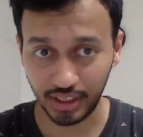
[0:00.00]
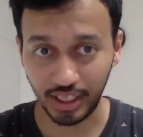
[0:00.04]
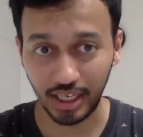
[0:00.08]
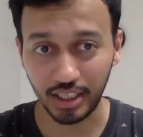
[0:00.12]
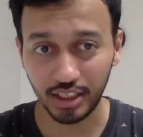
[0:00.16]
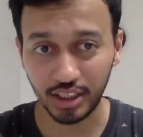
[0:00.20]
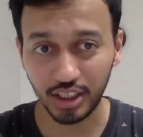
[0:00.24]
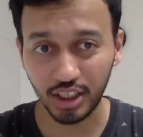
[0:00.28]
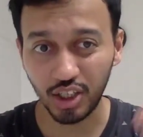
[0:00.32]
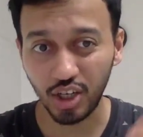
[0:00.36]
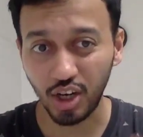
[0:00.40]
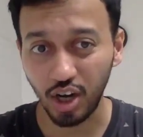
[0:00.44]
That
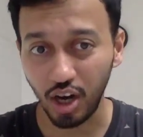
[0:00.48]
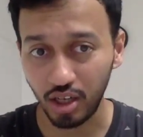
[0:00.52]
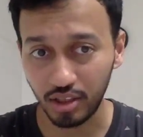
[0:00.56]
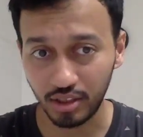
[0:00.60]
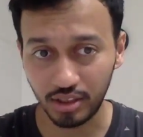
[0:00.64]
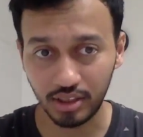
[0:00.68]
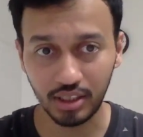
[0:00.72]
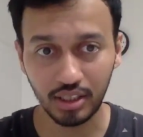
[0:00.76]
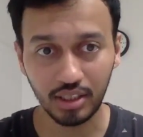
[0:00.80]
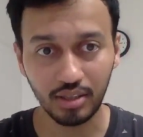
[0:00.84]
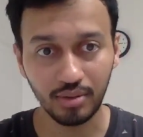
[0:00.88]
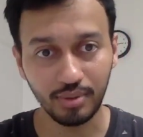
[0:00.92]
is the
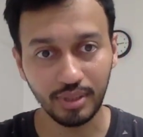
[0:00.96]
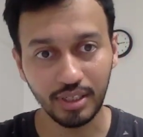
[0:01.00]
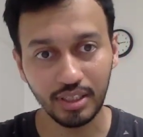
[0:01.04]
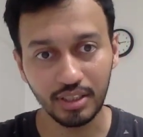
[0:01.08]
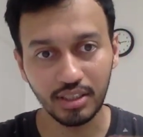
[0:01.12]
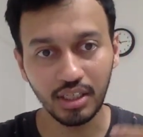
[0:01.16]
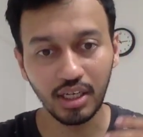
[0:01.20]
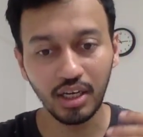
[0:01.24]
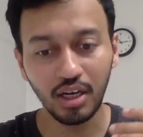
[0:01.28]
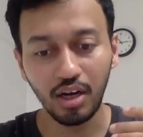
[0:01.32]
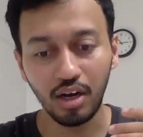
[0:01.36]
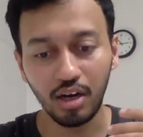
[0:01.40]

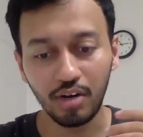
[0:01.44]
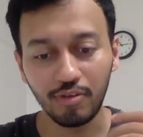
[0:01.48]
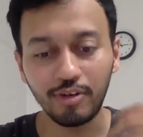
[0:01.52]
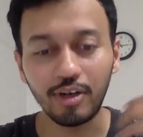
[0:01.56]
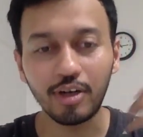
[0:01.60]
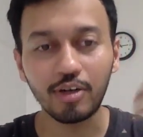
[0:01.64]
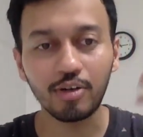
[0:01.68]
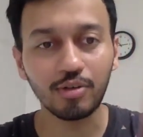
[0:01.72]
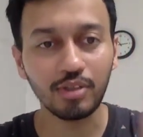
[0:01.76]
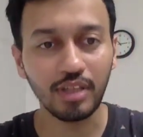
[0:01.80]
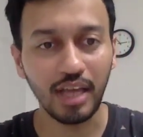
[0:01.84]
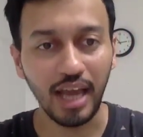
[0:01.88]
consequence of
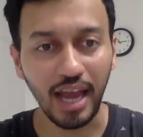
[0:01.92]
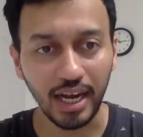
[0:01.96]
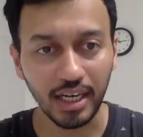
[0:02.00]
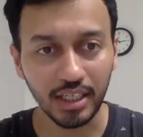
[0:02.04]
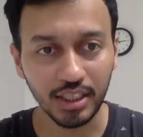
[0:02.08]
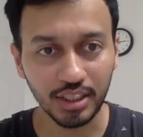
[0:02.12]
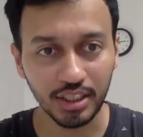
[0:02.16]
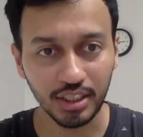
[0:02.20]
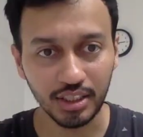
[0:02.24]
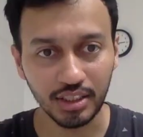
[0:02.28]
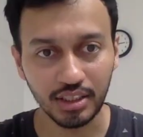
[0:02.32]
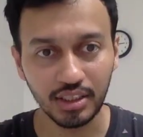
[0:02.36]
our own
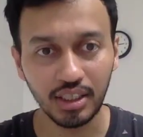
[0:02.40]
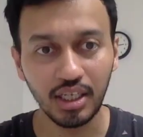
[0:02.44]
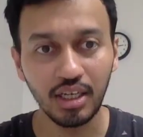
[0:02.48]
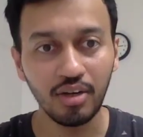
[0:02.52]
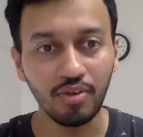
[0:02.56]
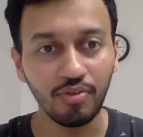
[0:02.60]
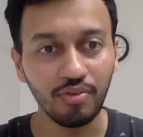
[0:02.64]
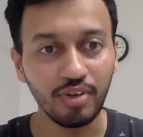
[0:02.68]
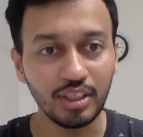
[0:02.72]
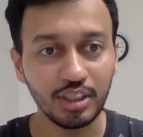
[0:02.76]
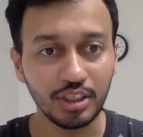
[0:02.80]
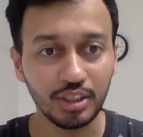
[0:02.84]
actions,
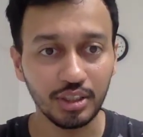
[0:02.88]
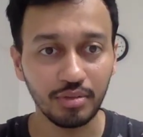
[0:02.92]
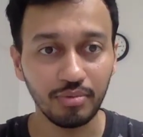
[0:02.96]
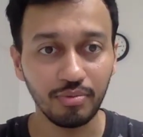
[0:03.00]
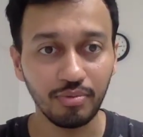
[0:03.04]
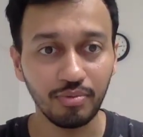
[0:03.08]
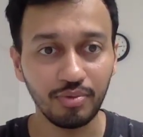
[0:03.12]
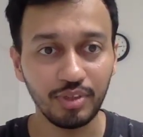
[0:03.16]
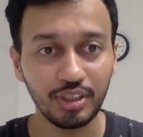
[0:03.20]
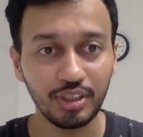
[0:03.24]
which